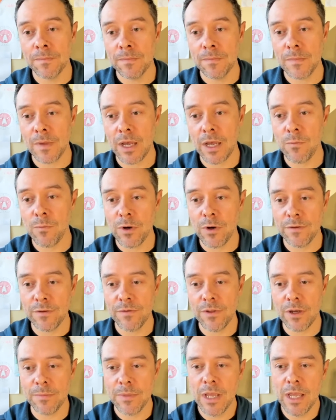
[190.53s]

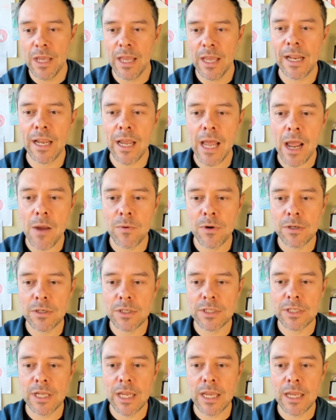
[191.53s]
And I would
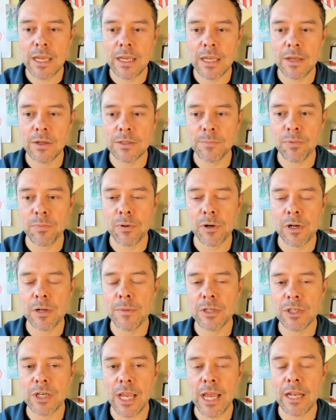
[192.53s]
say it's pretty
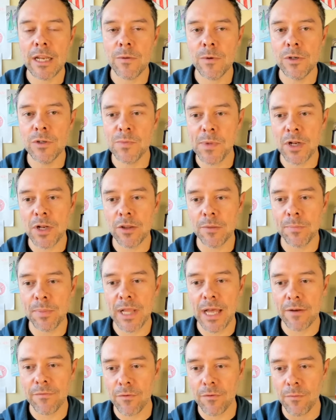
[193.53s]
much anyone who's been on the
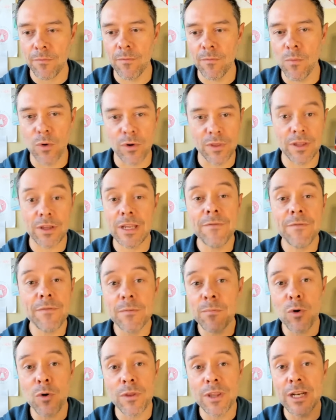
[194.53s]
platform for even
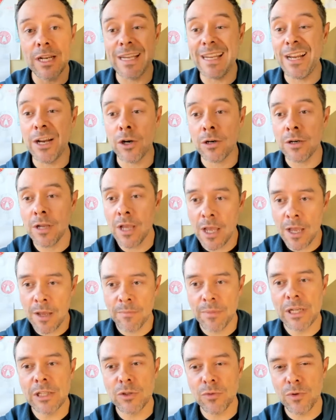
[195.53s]
more than a year,
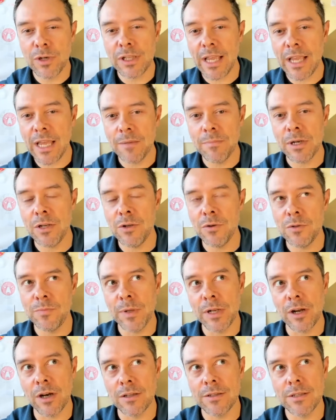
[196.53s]
but it's really anybody who's
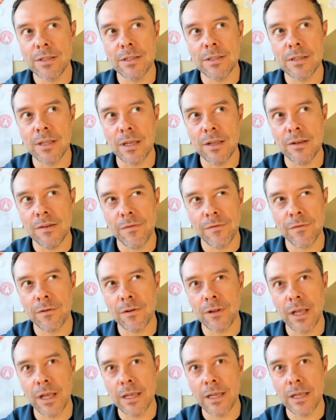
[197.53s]
been on since
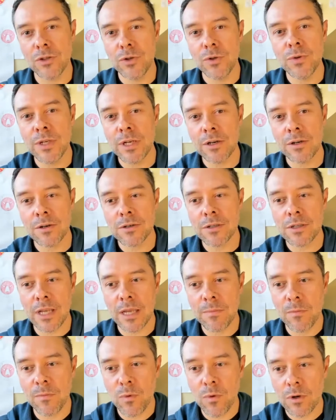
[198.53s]
for 2 years
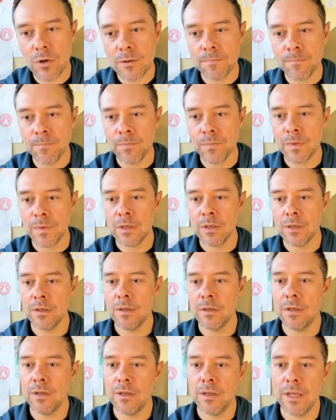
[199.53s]
and more.
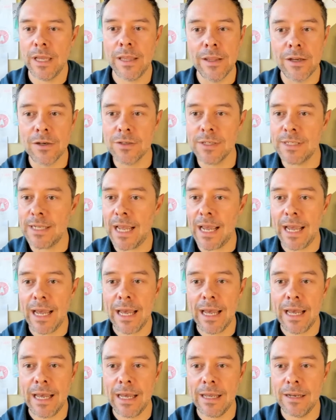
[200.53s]
And they're
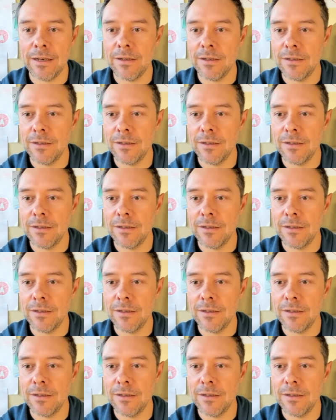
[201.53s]
sad.